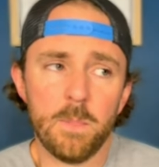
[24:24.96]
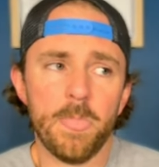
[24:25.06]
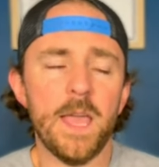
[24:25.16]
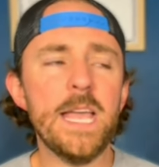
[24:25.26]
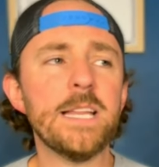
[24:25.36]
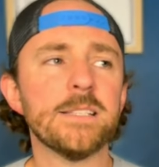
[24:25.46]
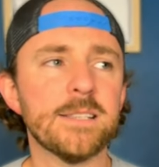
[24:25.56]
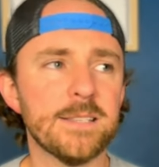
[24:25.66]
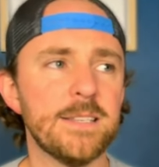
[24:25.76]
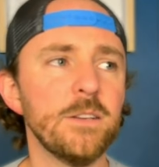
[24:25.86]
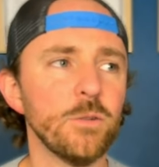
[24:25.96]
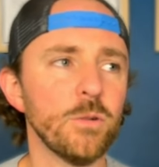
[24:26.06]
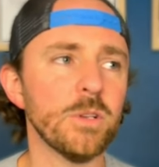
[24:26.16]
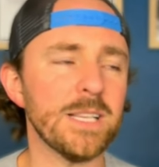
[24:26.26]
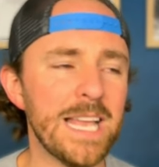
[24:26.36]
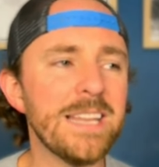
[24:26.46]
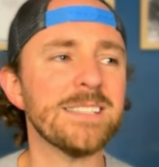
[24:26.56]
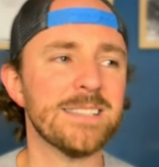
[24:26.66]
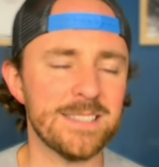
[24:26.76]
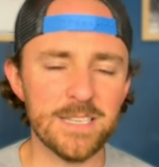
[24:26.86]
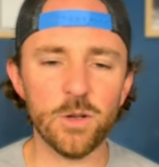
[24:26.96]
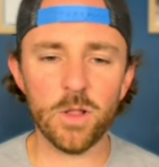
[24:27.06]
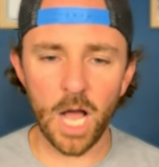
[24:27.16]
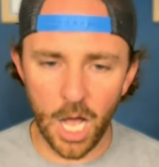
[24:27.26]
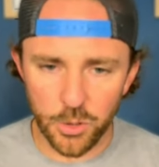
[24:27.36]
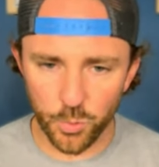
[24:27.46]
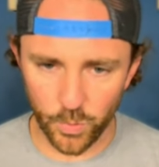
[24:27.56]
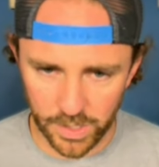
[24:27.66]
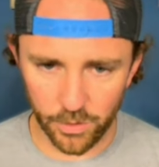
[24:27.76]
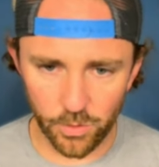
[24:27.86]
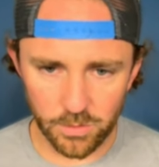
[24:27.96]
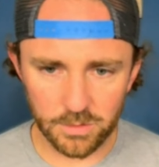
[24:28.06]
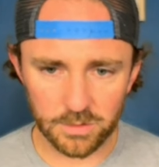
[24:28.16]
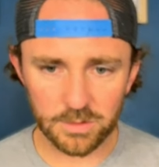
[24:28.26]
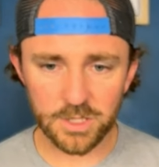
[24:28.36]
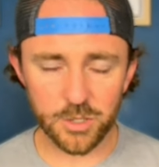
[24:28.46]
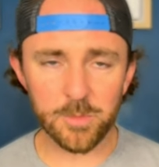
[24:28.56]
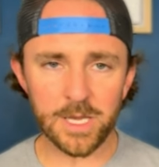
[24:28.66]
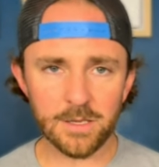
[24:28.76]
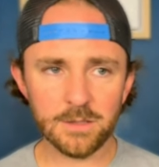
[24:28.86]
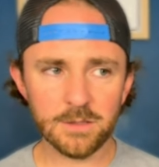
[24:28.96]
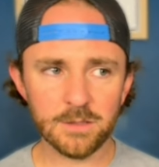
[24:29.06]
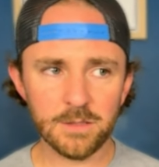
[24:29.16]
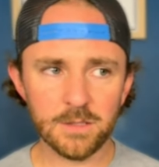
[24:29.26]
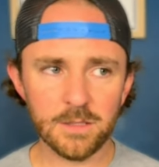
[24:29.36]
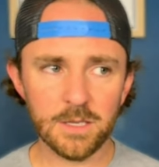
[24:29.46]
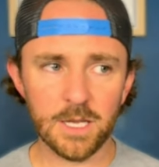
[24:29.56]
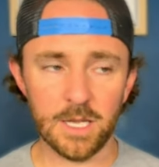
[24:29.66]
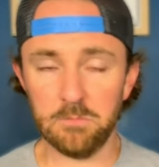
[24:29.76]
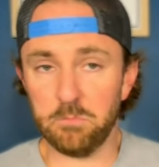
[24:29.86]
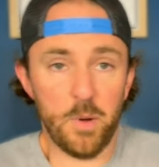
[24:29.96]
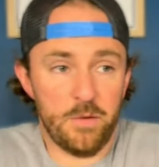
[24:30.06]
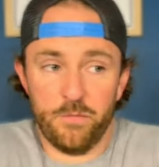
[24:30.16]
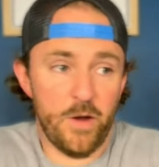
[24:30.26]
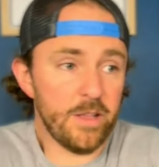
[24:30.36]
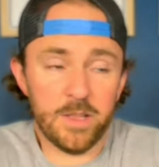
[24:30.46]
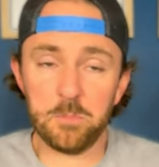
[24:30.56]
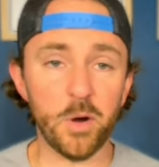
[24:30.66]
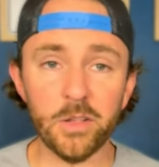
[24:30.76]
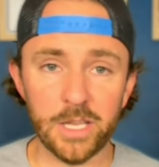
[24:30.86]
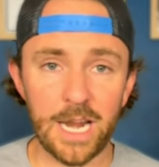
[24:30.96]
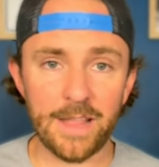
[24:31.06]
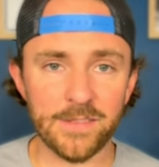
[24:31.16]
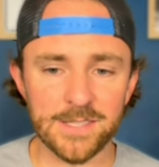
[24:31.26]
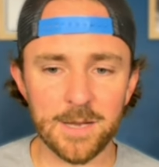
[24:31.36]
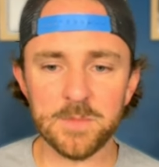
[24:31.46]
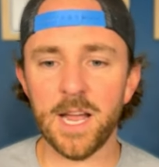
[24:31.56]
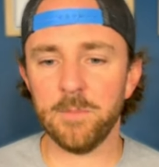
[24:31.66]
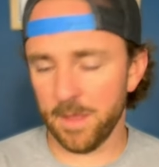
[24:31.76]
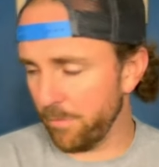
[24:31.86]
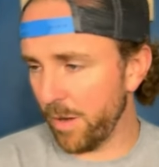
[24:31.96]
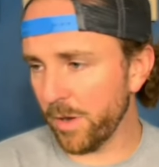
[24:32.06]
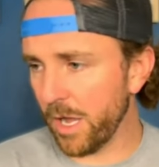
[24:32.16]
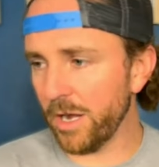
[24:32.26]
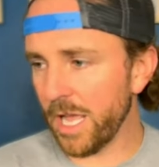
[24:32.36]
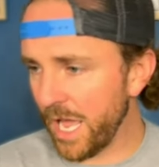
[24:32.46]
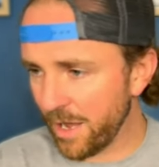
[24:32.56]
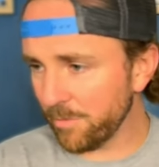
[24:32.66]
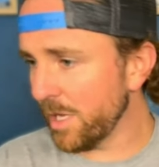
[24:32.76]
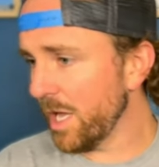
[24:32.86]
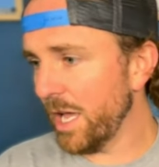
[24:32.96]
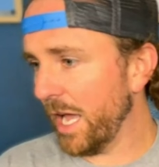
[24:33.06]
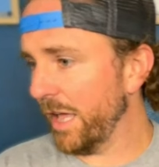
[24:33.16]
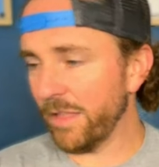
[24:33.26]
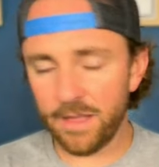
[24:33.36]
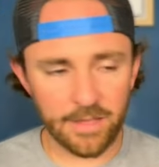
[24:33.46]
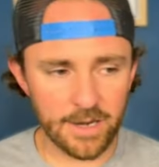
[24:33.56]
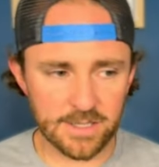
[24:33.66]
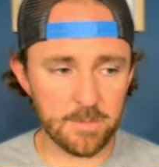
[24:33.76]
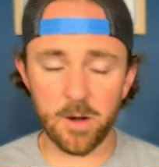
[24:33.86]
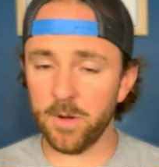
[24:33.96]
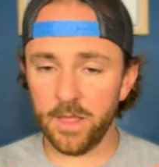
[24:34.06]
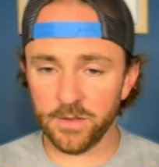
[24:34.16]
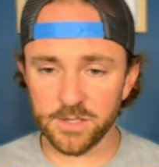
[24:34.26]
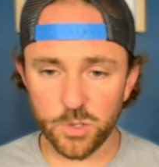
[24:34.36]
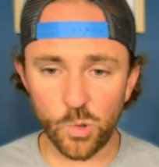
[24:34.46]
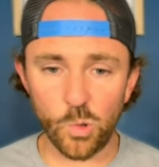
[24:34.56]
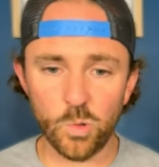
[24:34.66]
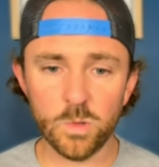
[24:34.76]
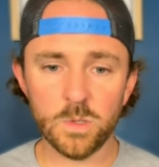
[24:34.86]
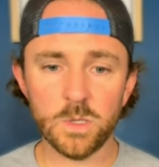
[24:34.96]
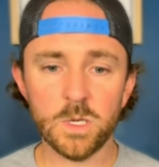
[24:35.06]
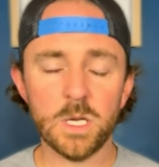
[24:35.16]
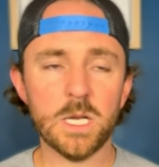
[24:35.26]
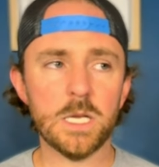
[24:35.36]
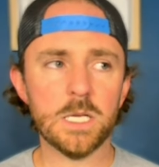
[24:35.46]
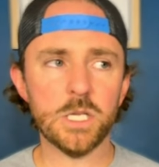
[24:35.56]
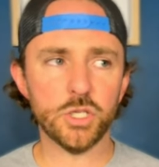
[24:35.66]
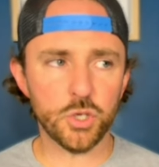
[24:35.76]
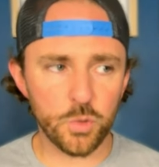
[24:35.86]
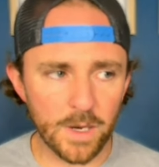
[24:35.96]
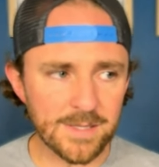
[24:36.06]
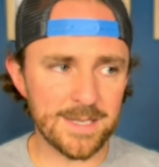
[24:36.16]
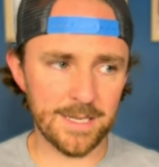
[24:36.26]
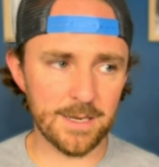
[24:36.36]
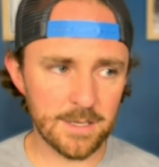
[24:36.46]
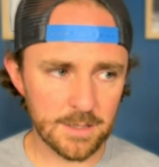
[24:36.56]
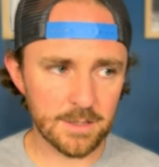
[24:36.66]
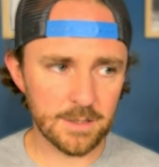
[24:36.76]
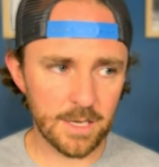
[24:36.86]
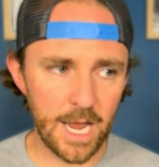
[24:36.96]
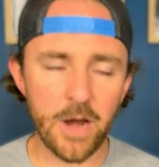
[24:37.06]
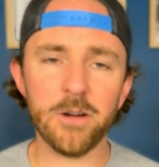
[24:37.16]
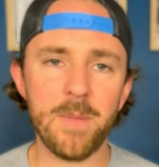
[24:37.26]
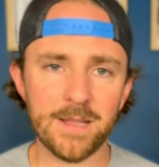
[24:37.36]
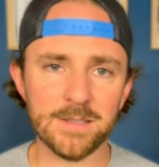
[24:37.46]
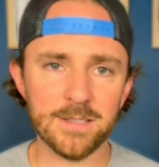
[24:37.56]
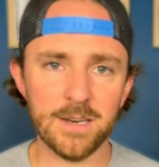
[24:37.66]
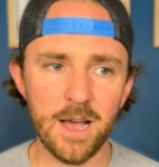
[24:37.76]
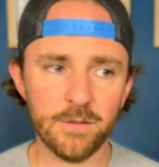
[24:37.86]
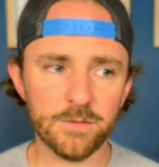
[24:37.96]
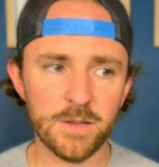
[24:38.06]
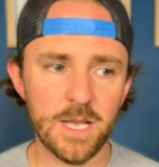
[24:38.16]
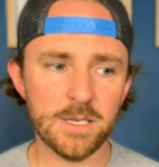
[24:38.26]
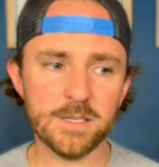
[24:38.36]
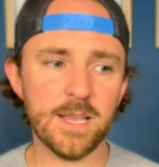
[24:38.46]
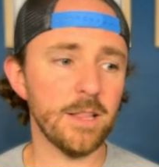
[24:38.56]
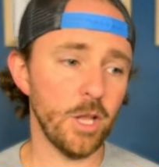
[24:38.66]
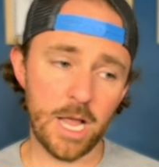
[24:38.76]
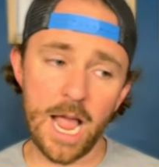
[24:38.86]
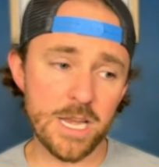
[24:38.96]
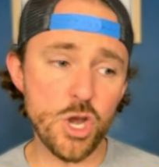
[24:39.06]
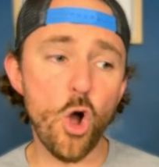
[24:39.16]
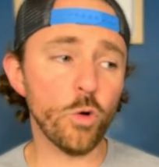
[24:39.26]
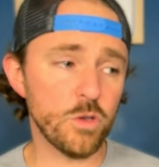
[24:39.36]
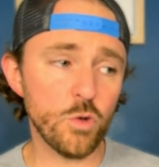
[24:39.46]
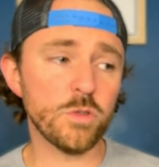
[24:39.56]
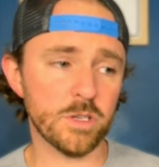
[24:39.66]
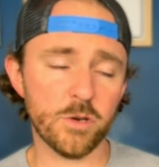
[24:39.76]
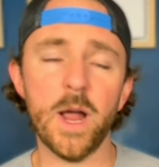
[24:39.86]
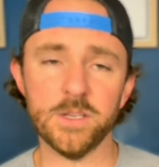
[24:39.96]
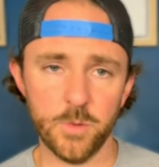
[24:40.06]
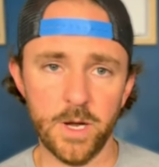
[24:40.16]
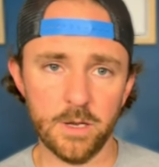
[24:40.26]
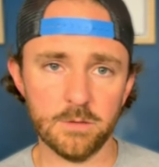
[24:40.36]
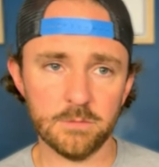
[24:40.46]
It is still unreal to me, but frankly brilliant at the same time, that Bubba Cunningham and the athletics department and the school trusted Erin Matson enough to say, look, I know you just graduated,